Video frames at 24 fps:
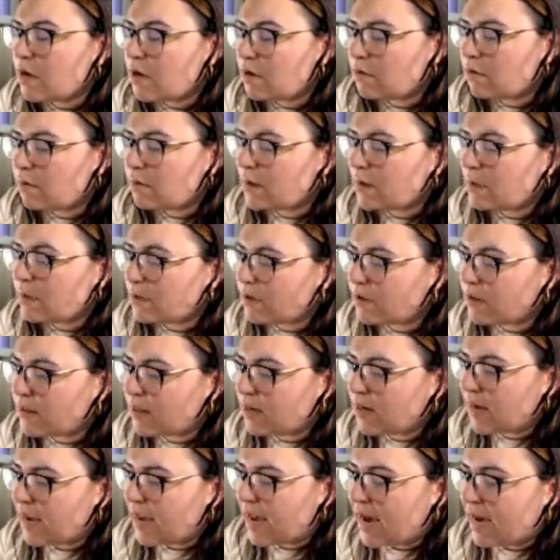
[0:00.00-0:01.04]
Remember that
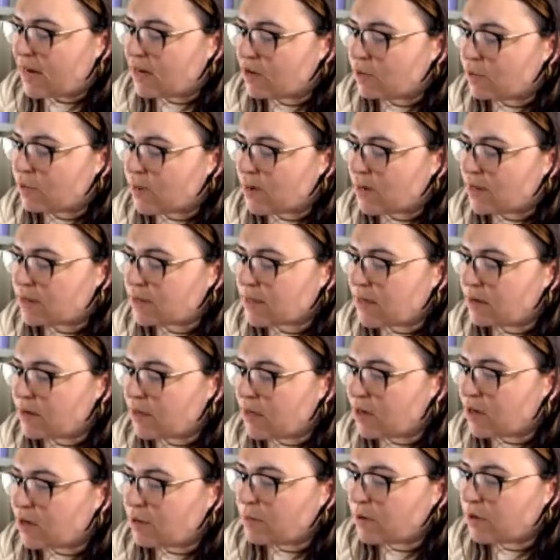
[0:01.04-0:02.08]
I added white down
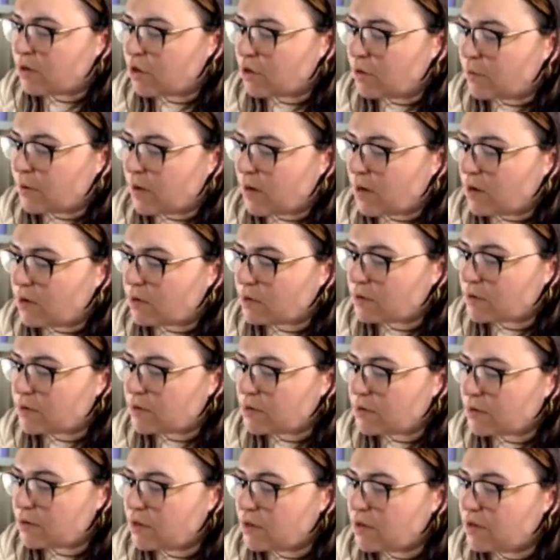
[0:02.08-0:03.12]
here, but nowhere else.